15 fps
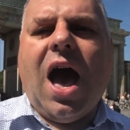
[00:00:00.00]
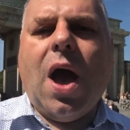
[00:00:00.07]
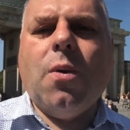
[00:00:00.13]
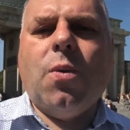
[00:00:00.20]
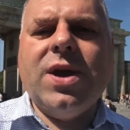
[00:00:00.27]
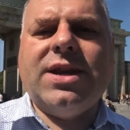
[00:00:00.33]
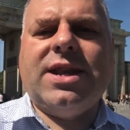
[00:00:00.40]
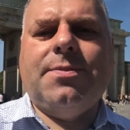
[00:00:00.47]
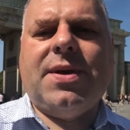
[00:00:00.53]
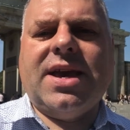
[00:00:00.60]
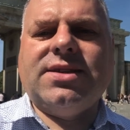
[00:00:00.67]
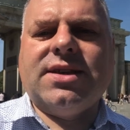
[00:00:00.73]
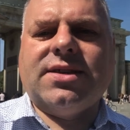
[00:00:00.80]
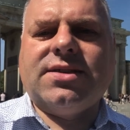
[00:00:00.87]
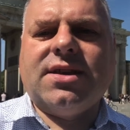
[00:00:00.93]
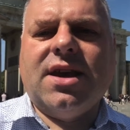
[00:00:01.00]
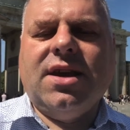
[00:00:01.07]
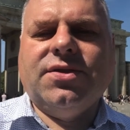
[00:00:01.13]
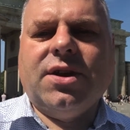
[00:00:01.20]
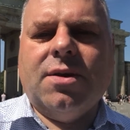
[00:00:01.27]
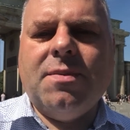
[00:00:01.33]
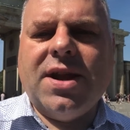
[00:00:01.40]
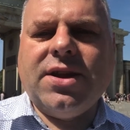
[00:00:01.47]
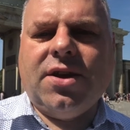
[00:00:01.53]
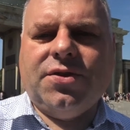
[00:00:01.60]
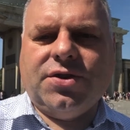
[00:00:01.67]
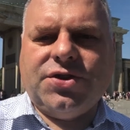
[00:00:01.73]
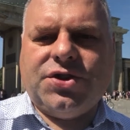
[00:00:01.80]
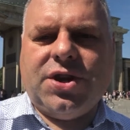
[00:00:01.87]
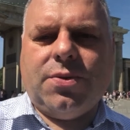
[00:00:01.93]
a weekly basis. There are many
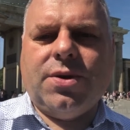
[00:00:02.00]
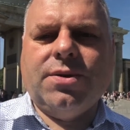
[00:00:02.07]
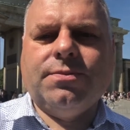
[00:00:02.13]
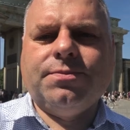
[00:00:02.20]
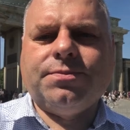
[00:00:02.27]
others too.